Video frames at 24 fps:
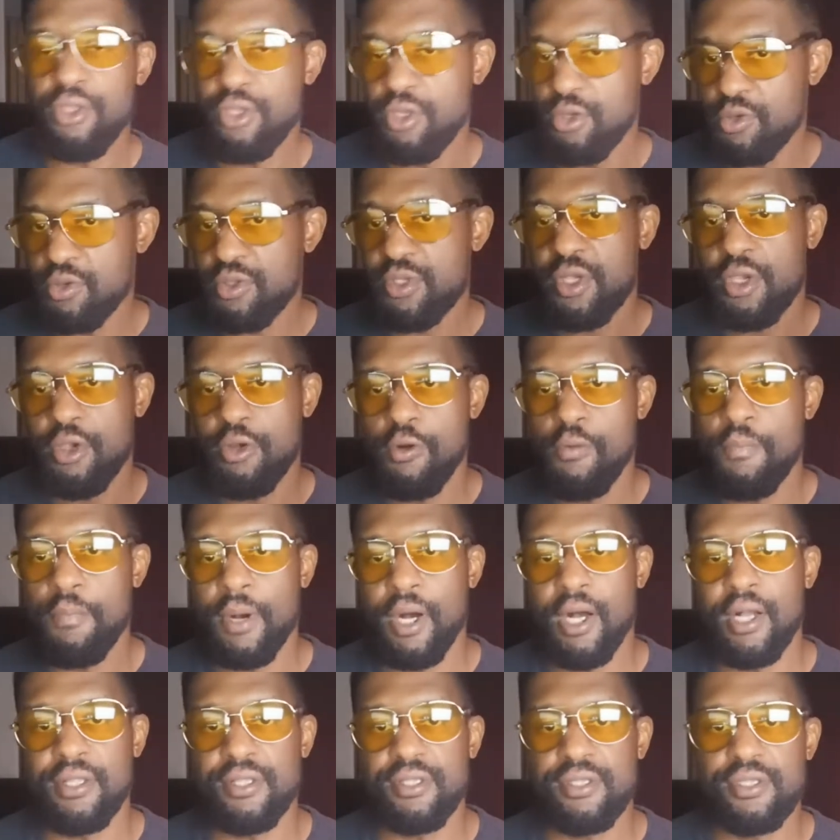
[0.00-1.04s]
use
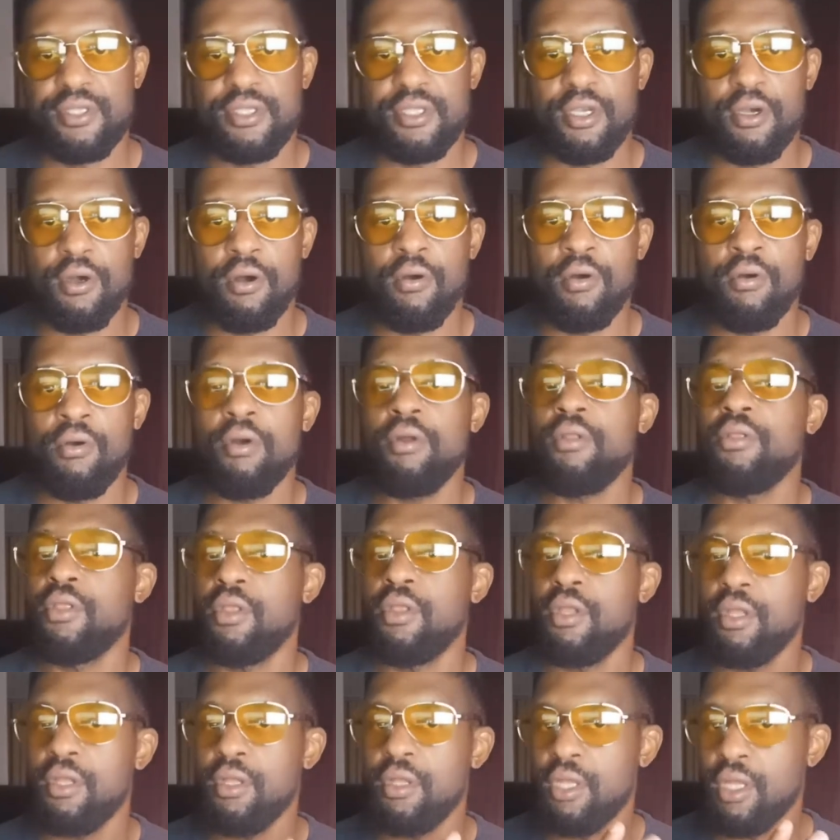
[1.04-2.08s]
coupons. So
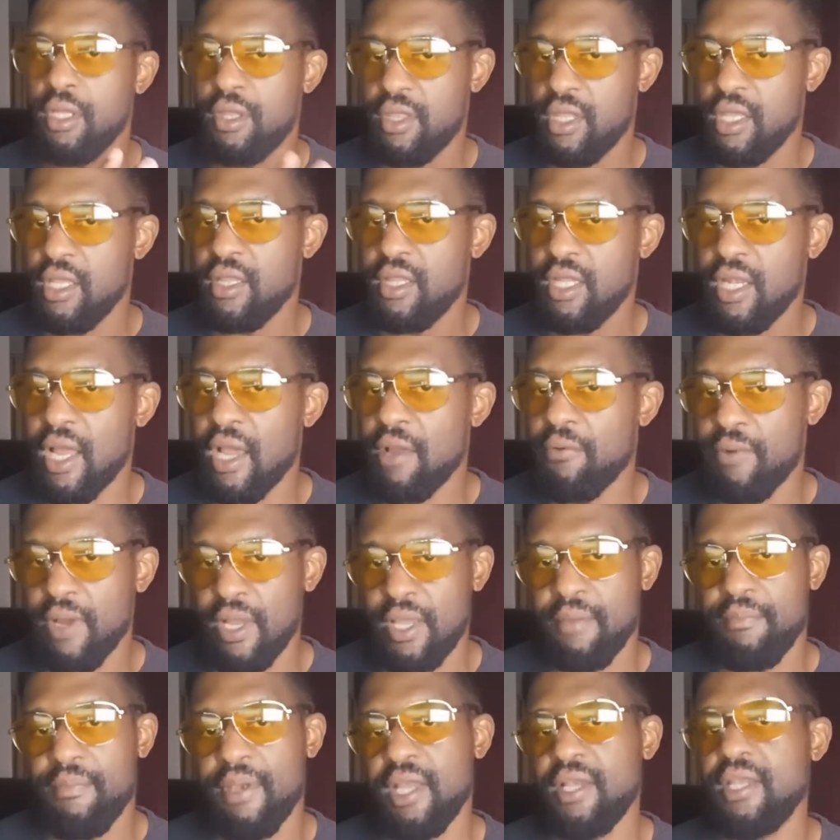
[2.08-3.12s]
the thing that I
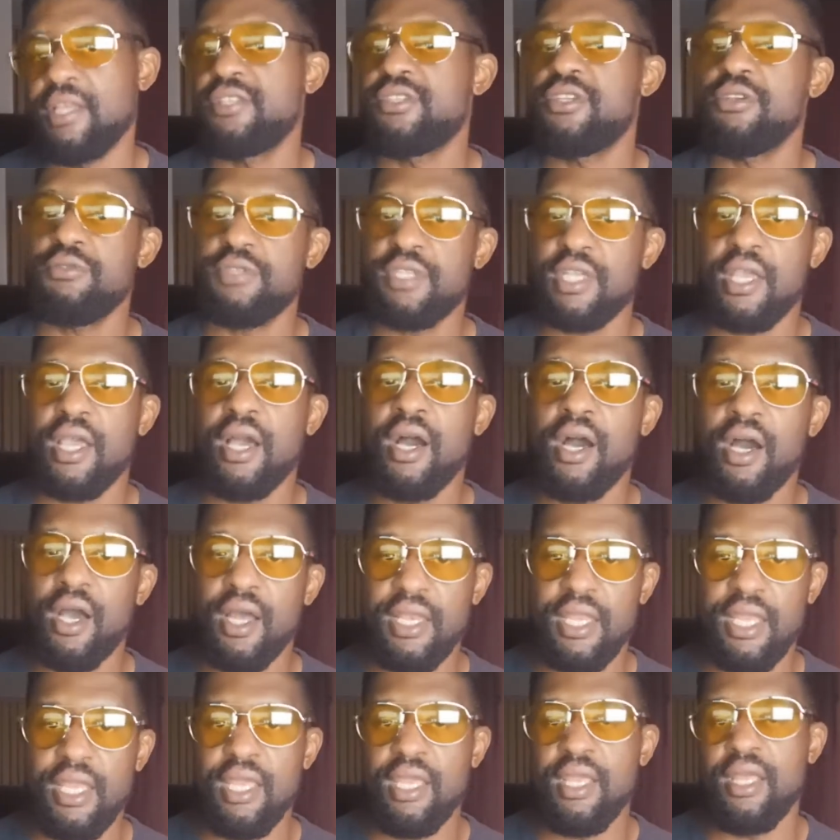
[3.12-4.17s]
recommend is using
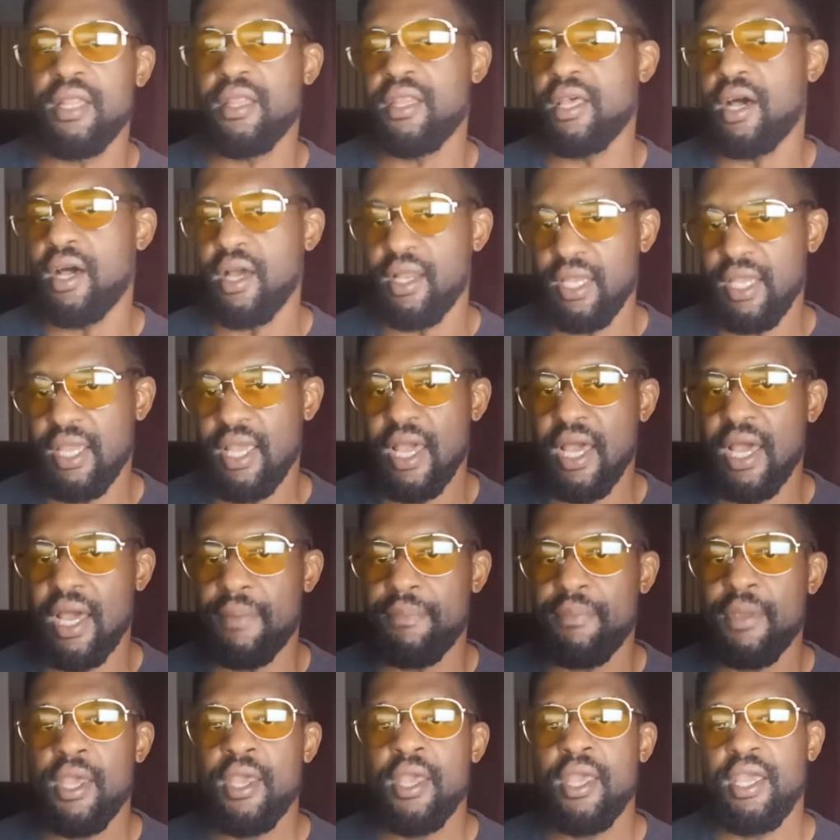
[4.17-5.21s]
the Honey
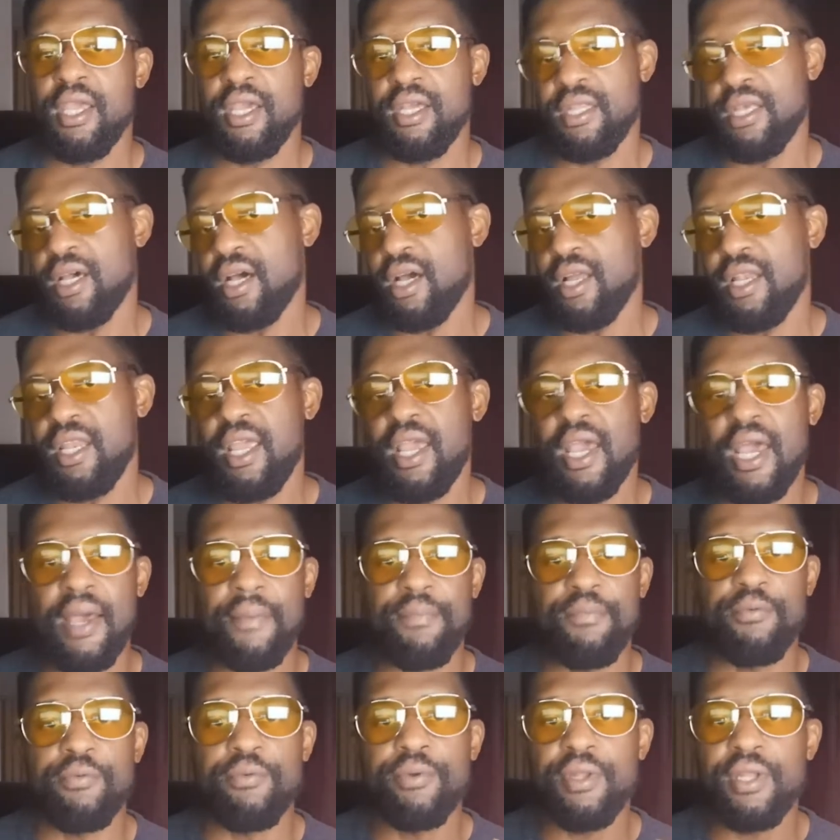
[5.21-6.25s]
app, and the Honey
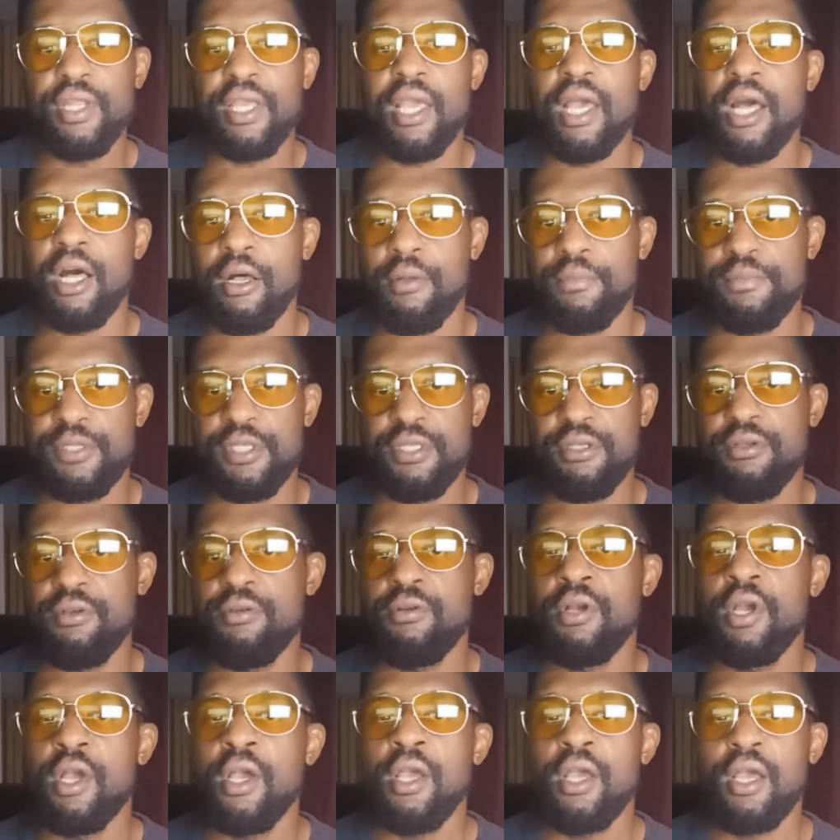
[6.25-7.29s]
app really helps
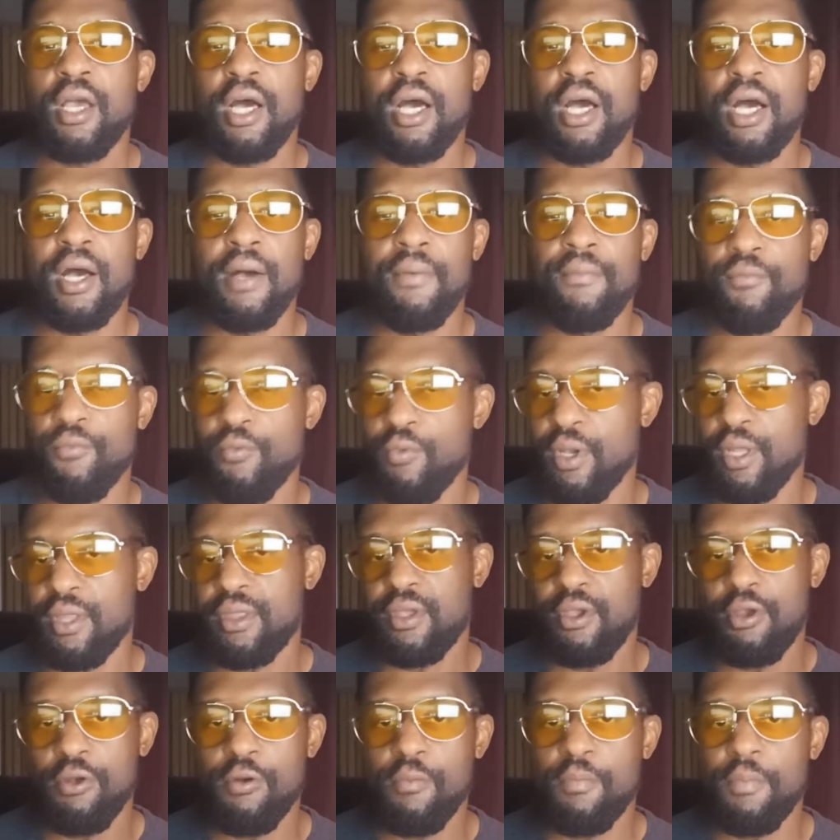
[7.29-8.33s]
you
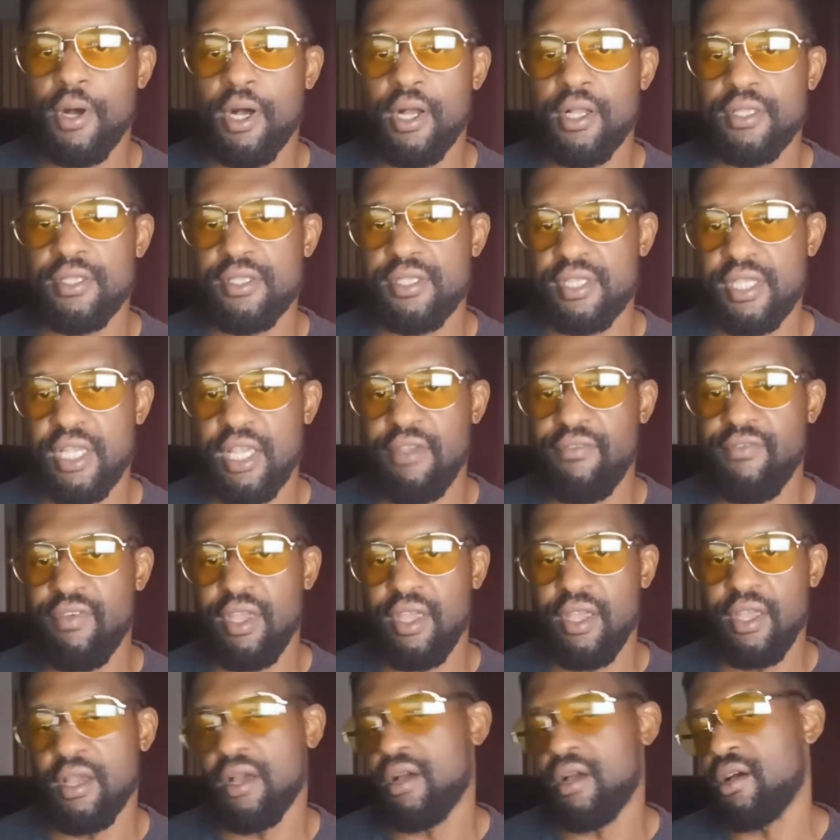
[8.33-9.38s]
with coupon
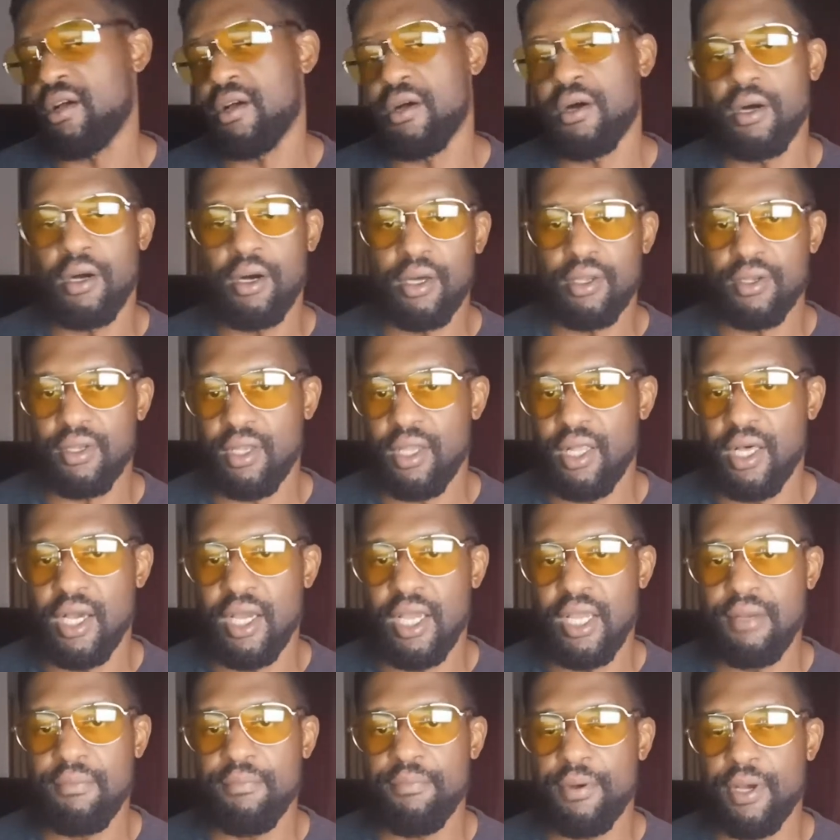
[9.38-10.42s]
saving
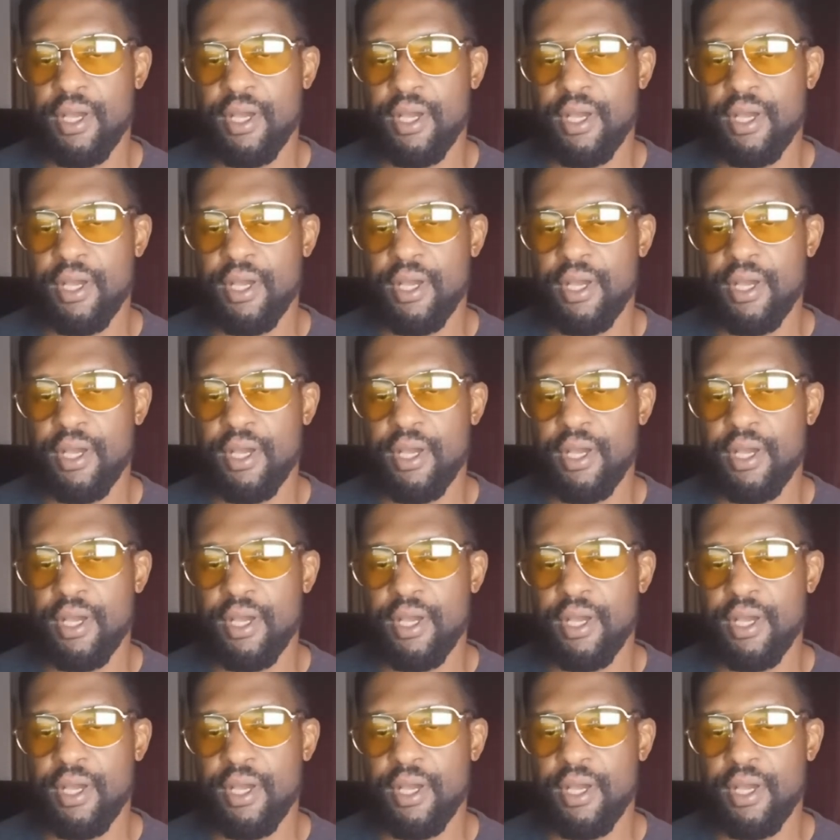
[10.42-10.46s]
online.